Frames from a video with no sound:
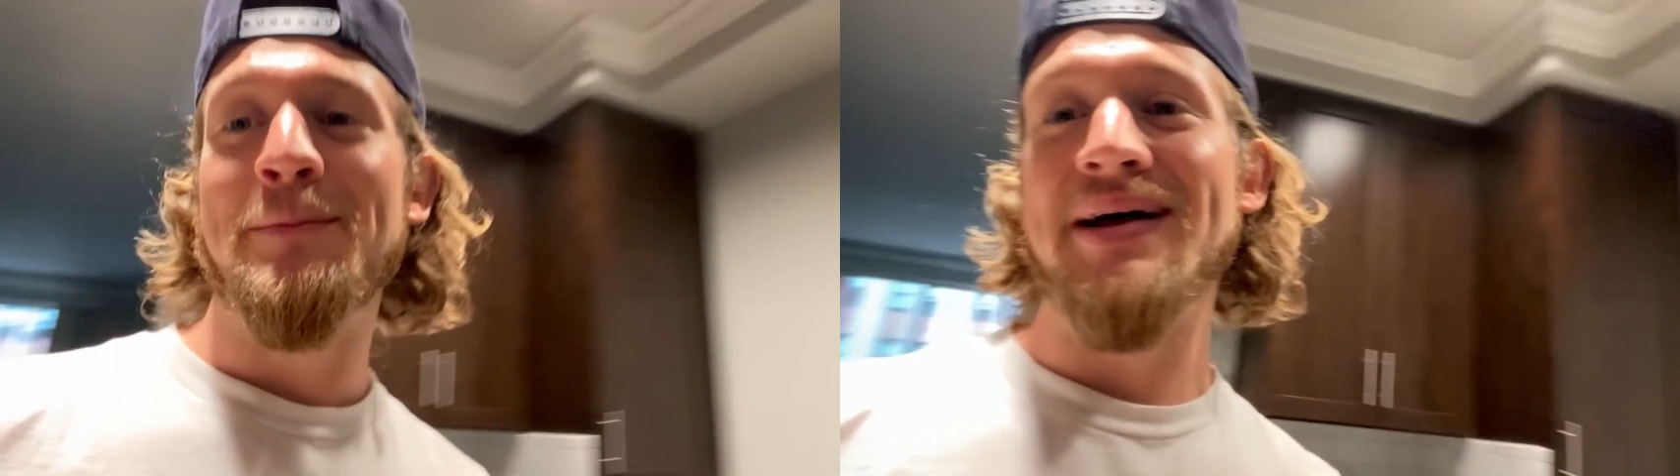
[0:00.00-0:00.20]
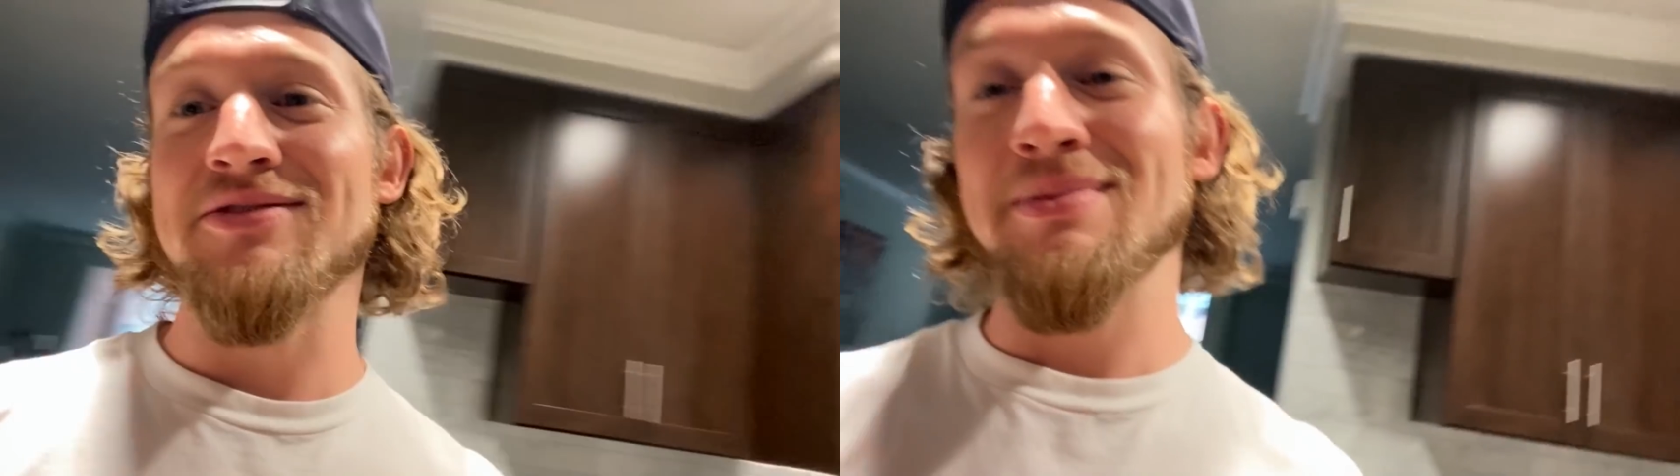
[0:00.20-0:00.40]

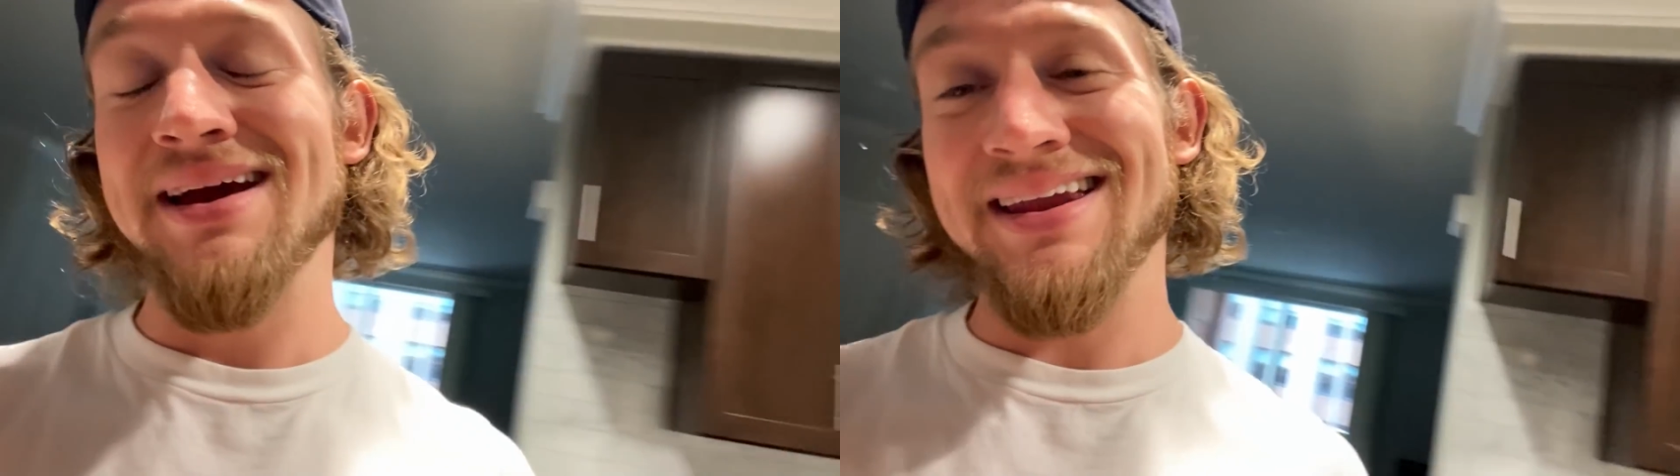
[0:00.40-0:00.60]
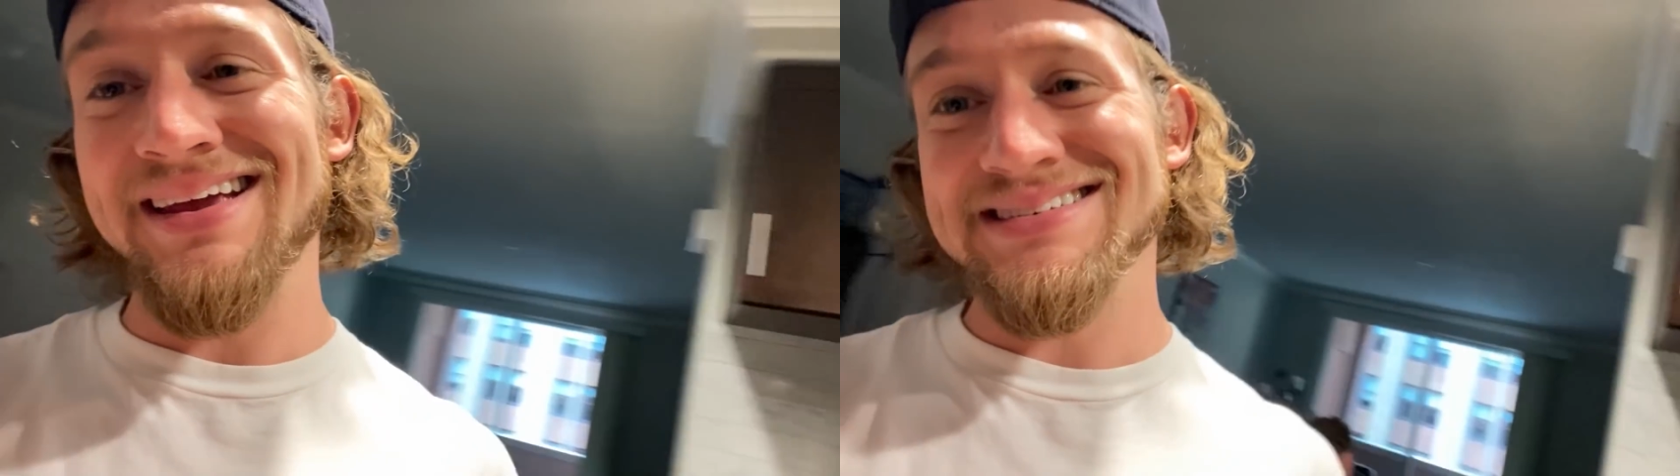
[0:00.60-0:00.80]
About to
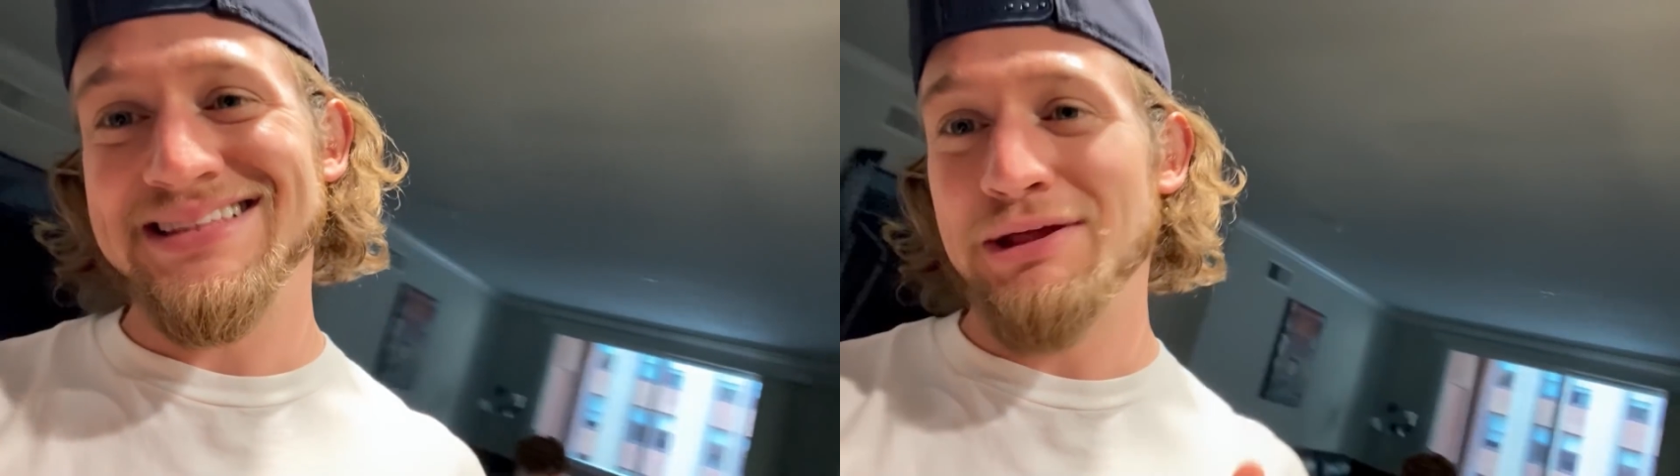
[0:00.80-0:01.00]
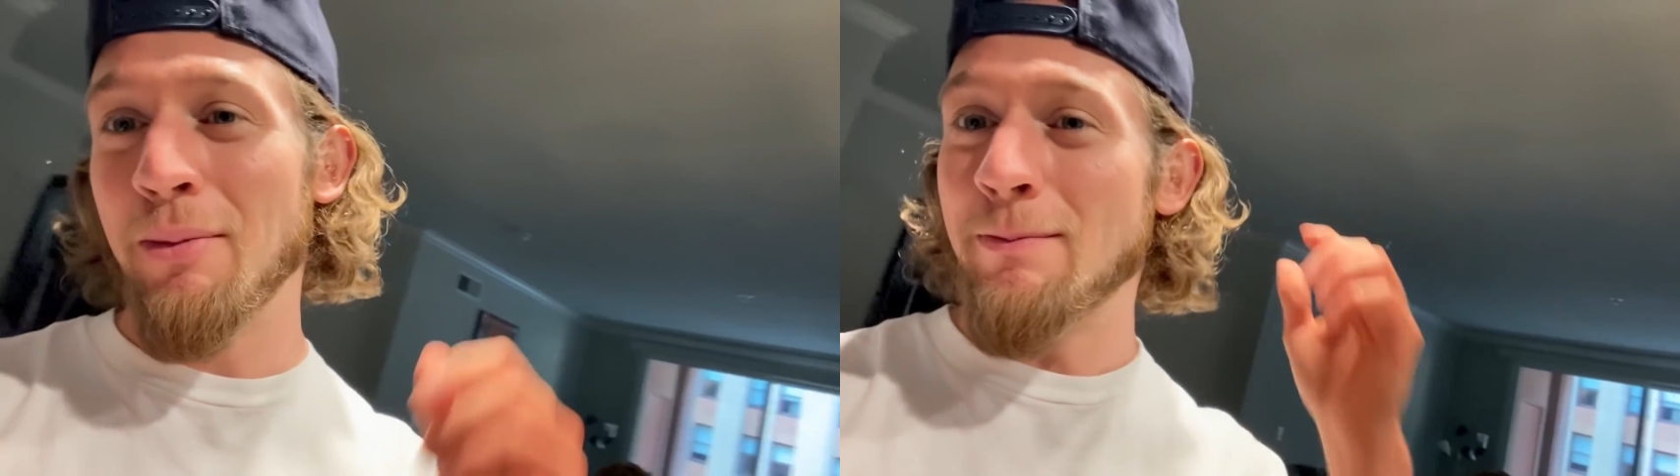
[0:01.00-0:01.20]
make a
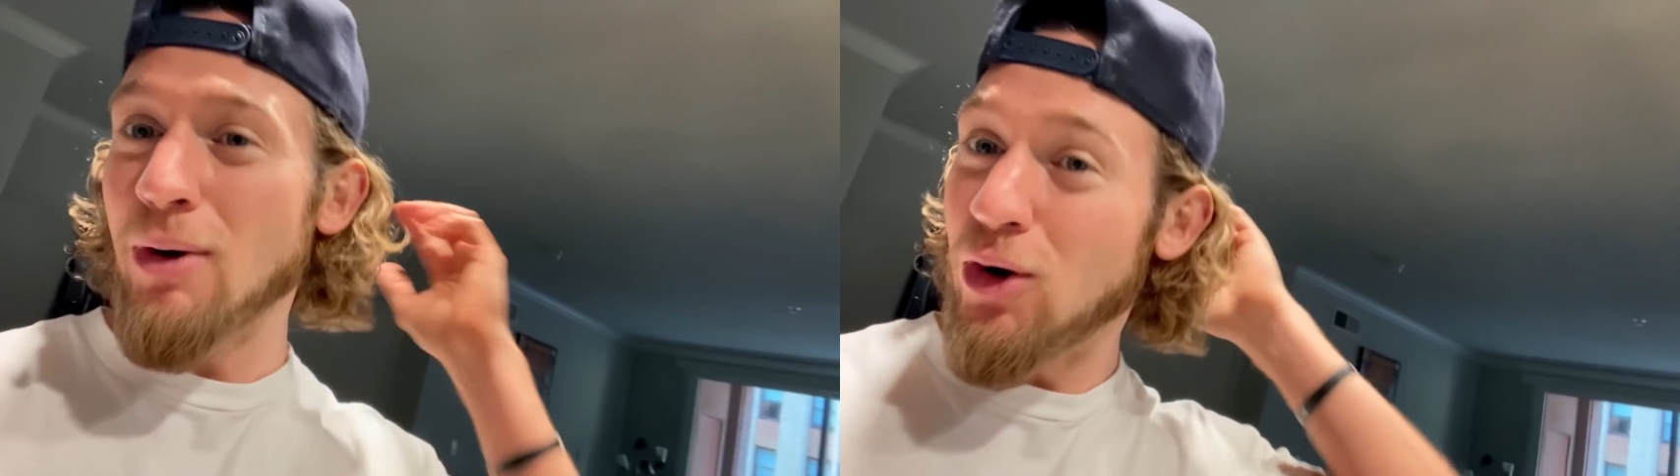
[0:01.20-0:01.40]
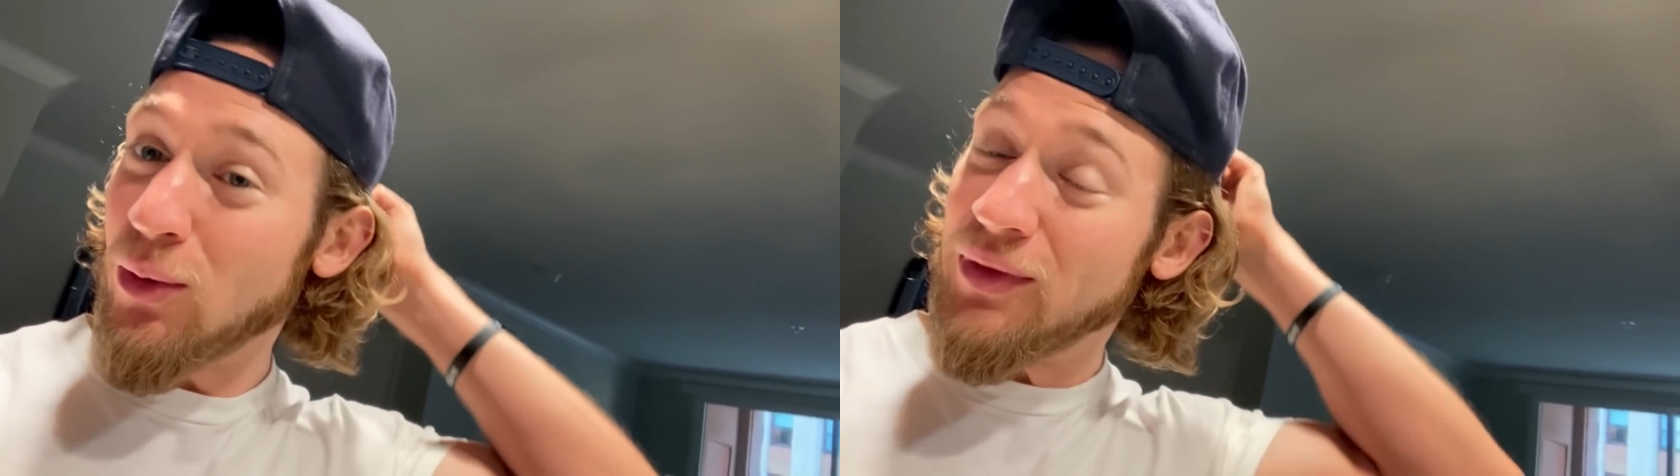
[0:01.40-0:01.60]
nice little
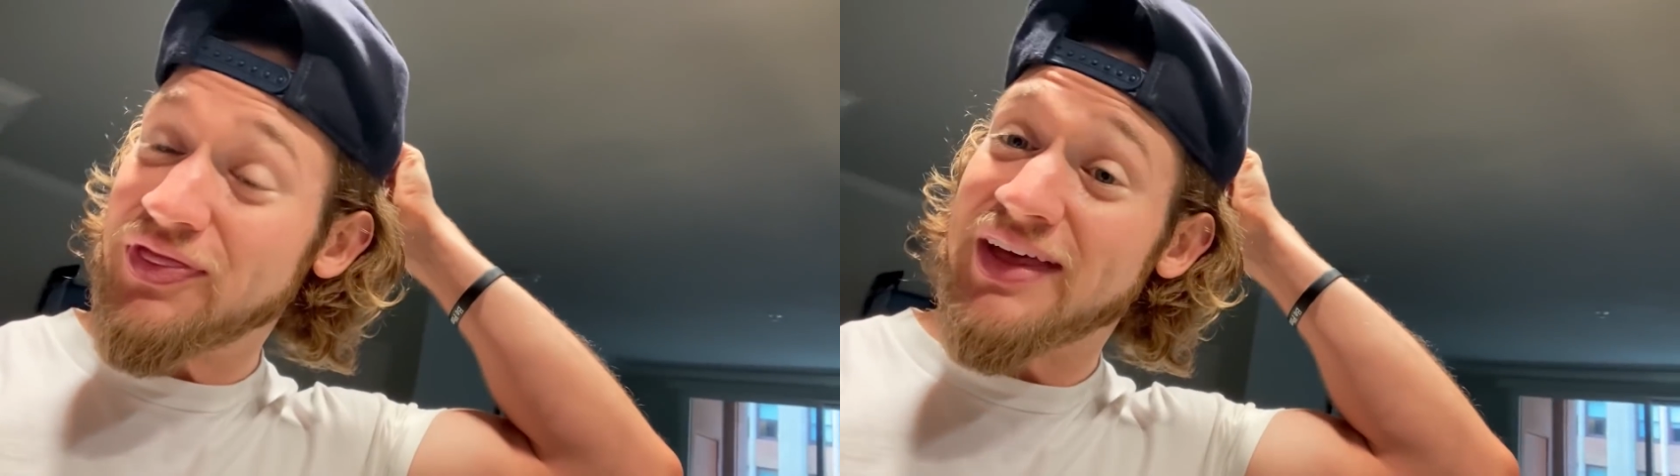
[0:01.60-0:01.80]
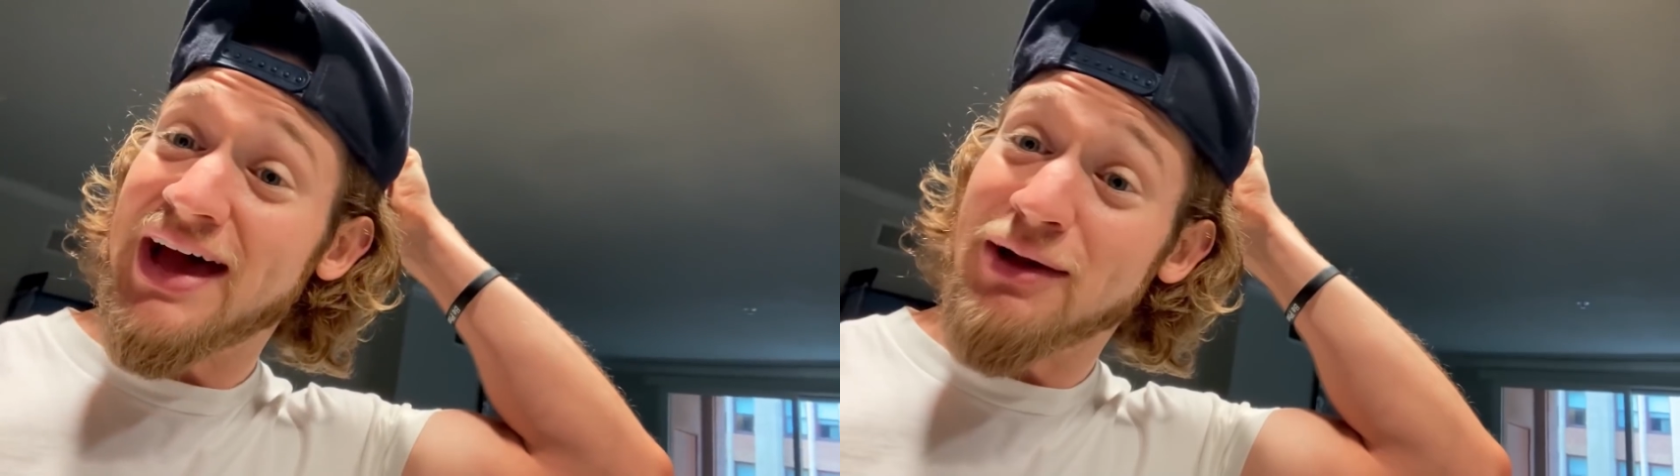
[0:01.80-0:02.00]
bowl
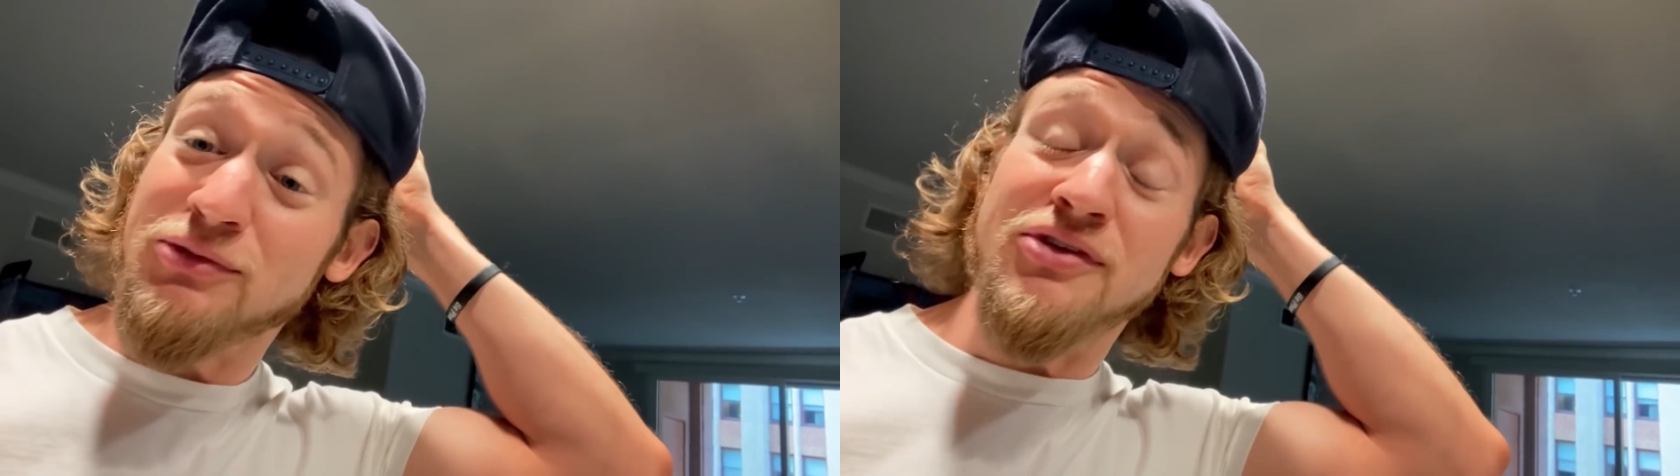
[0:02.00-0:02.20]
with that,